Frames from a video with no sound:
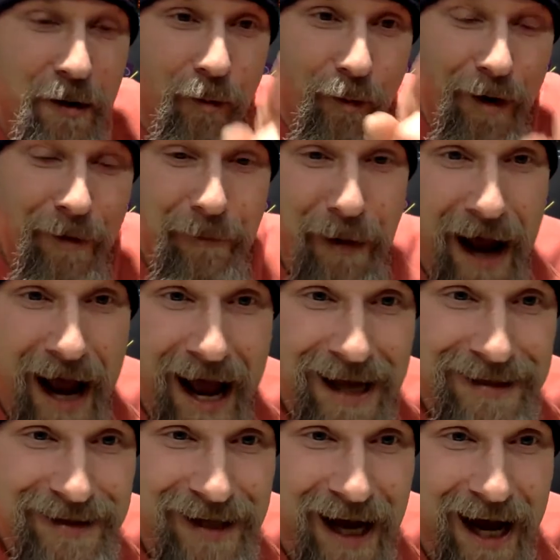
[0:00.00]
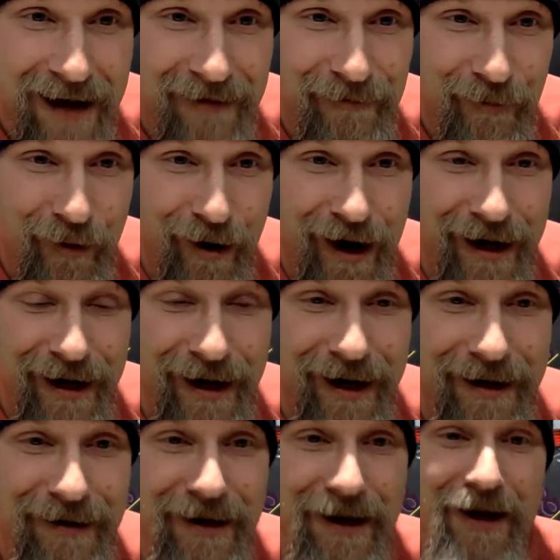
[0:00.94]
We're past
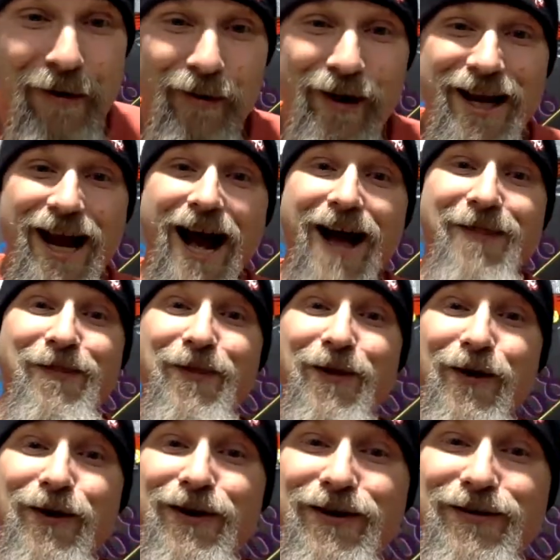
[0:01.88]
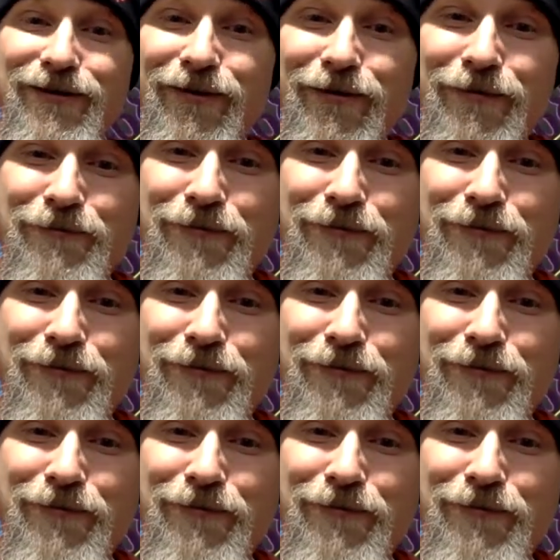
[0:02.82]
halfway in. We got 32